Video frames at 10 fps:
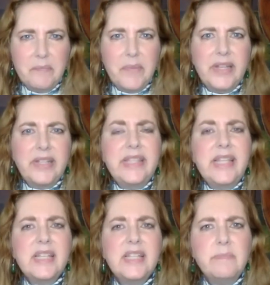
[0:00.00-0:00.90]
But in
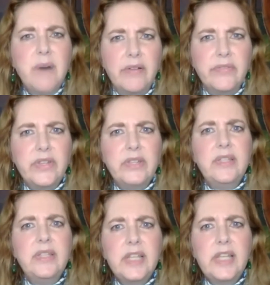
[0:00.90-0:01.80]
this month, in
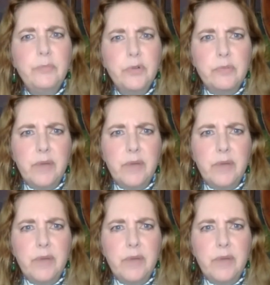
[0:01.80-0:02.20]
this Hebrew